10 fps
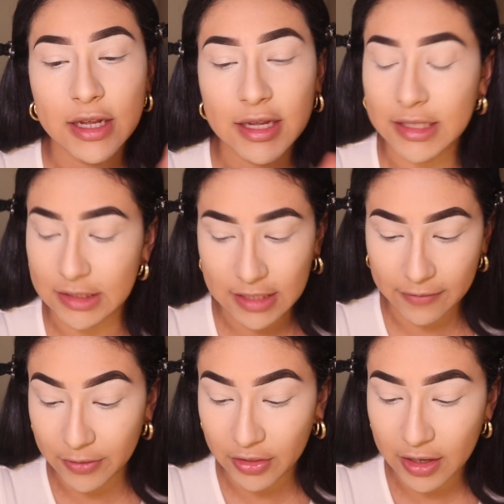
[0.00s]
it's
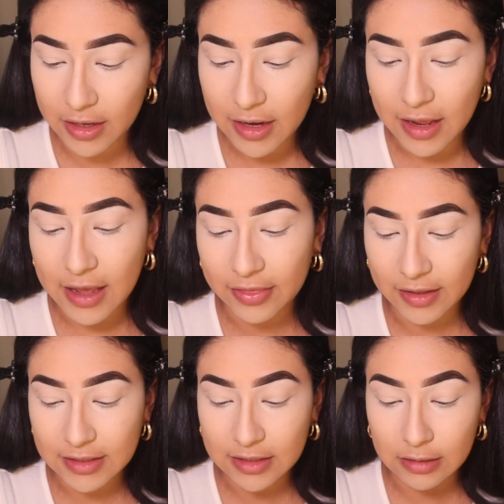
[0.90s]
everything. And
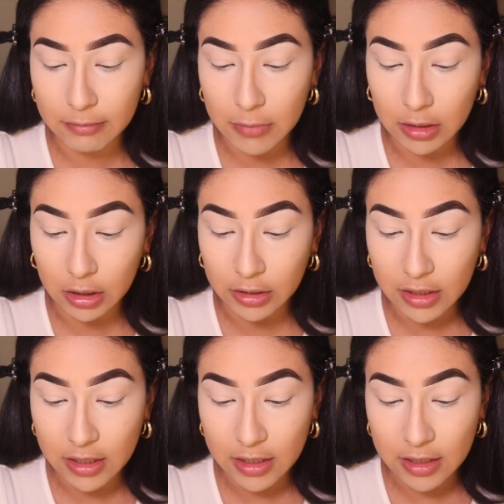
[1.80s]
that's the
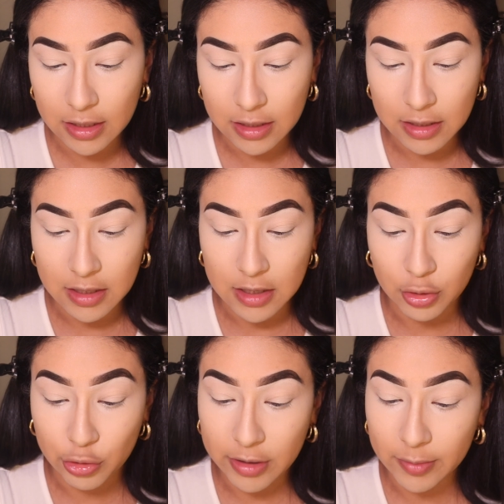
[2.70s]
Milani
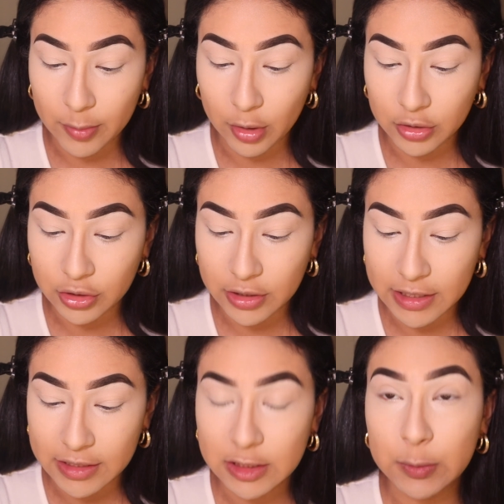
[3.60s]
Cream Bronzer
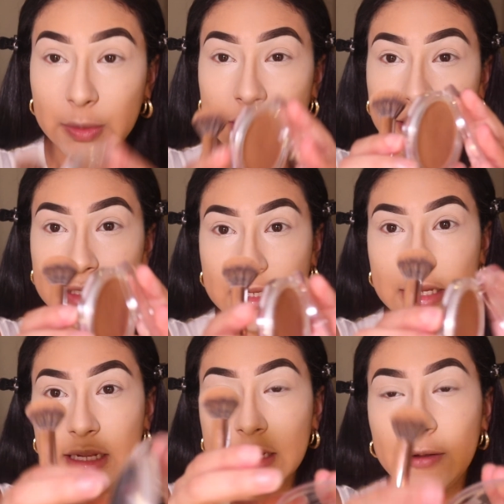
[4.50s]
in Spilling
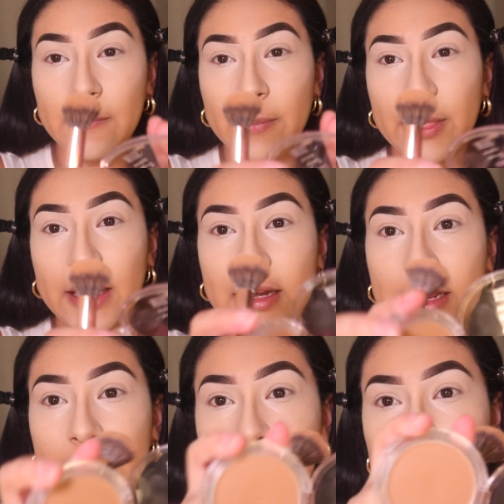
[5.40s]
Tea, and
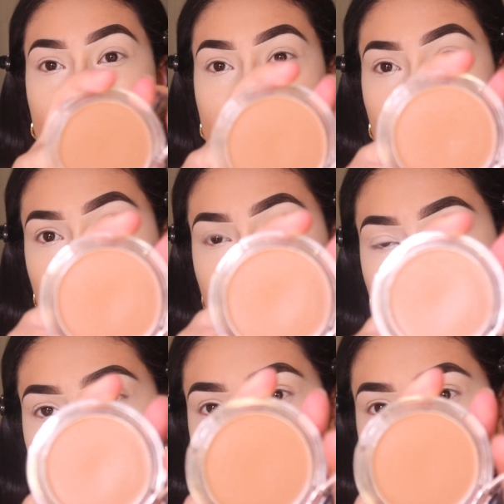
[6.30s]
it looks like
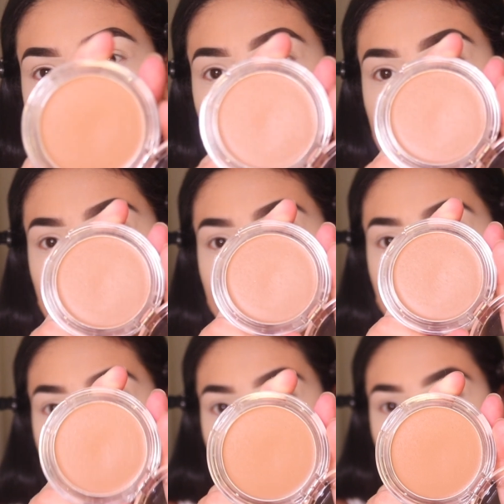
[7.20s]
this. If you guys have
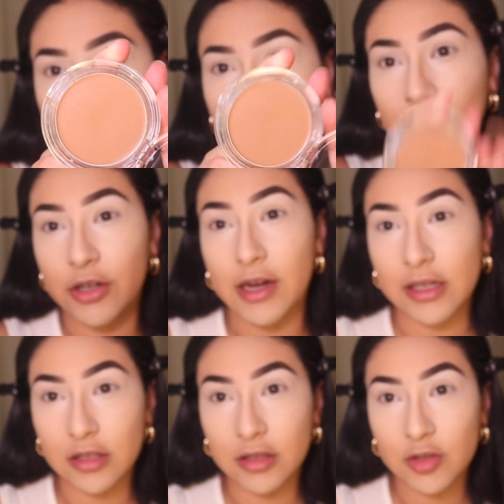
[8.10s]
not got your
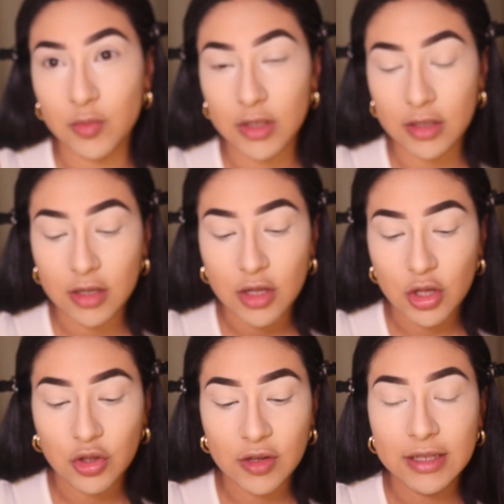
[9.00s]
hands on this one,
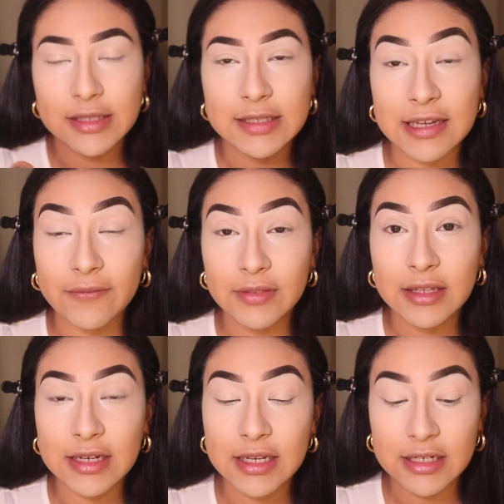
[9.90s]
you guys definitely
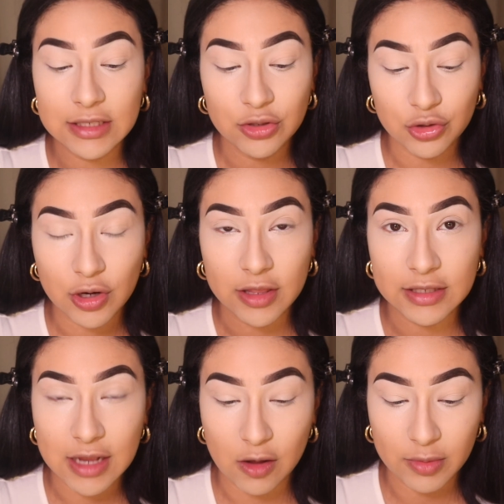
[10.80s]
need to try this
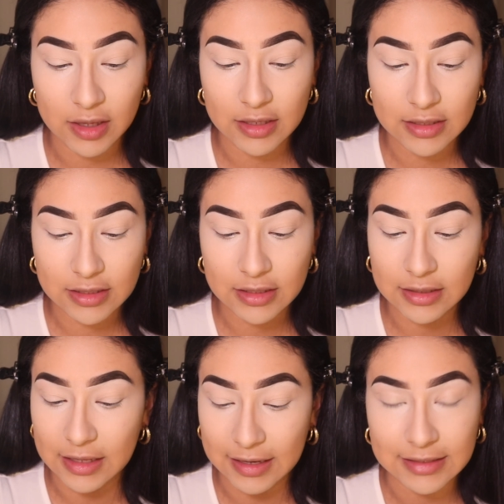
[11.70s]
out because
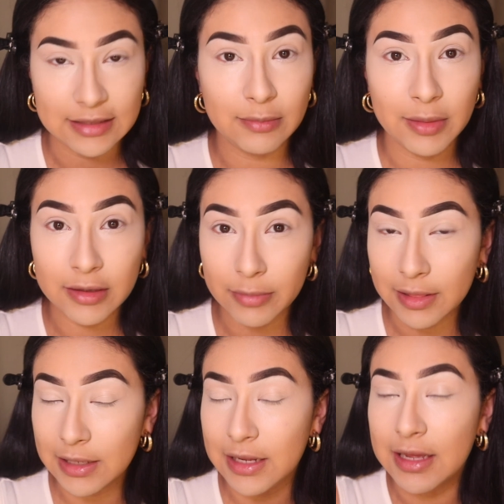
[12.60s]
like I said, the
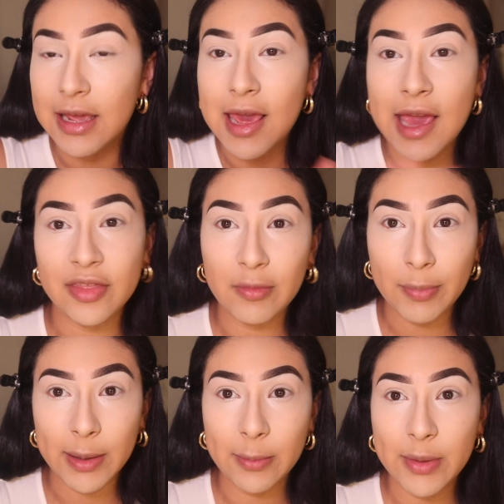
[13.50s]
blendability and the
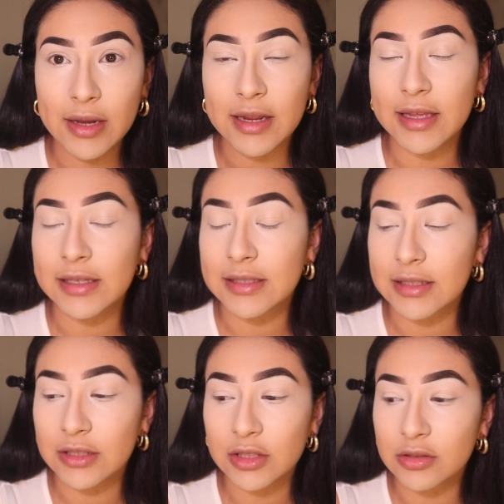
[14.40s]
pigment is
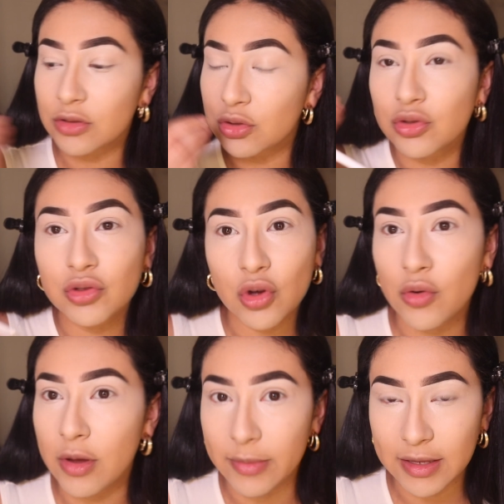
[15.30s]

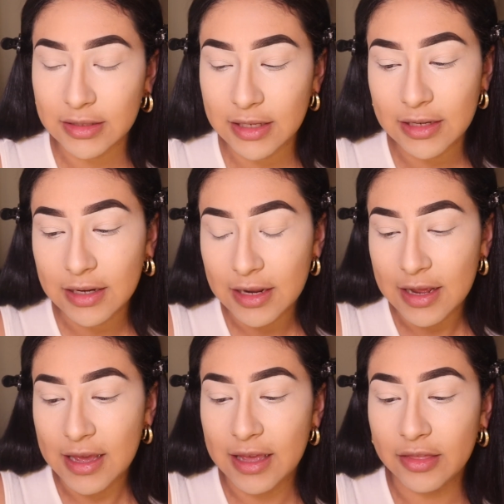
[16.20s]
so amazing.
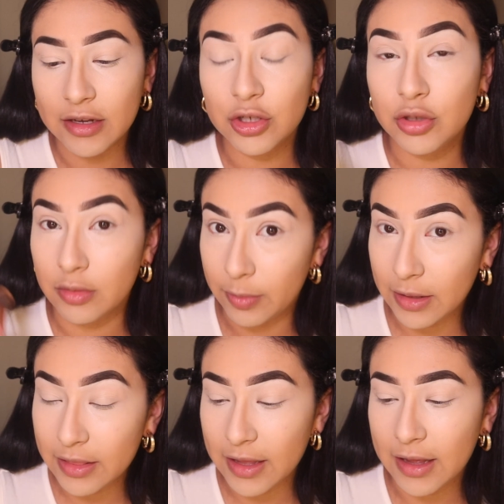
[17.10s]
And then to
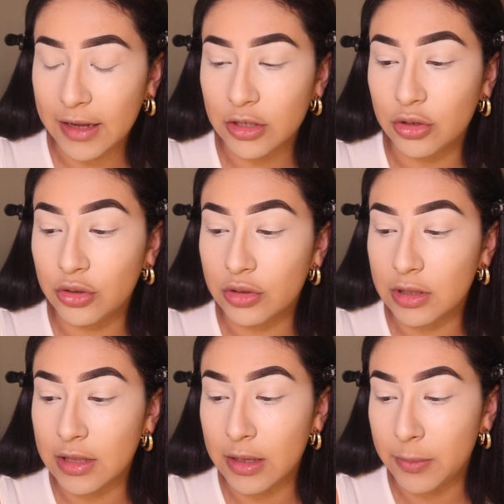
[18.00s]
apply that, I do use
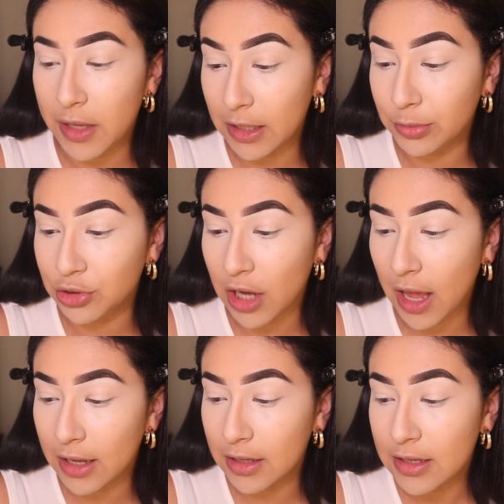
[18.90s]
the Makeup
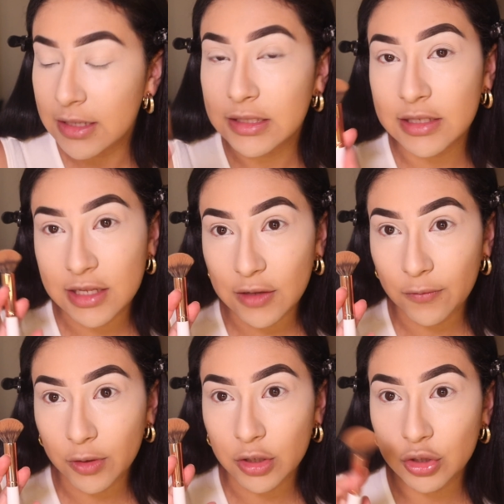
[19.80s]
Shack
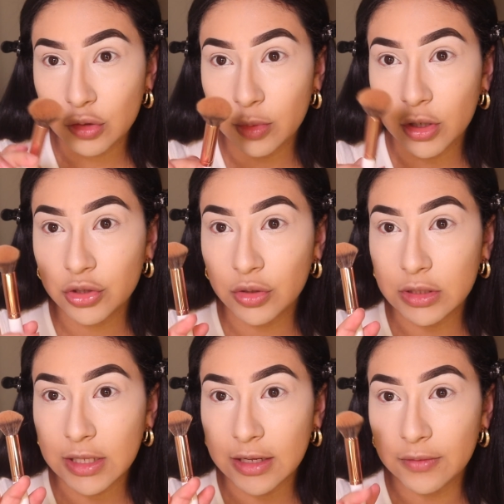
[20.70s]
T42 brush. So
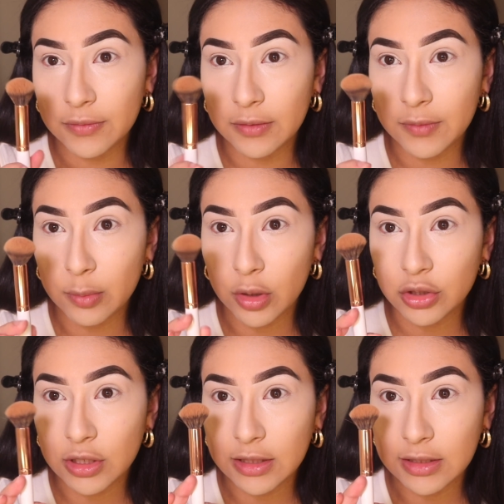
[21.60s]
it's like a fluffy
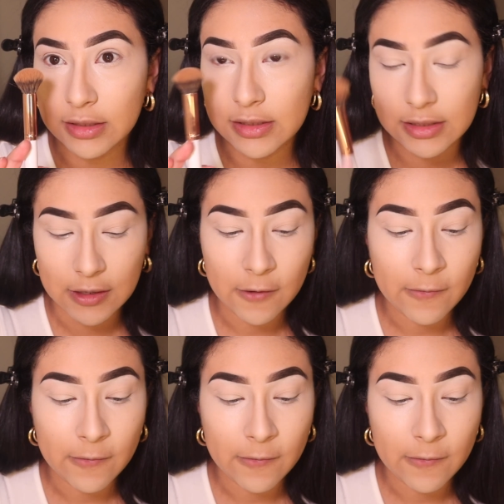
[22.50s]
brush like this,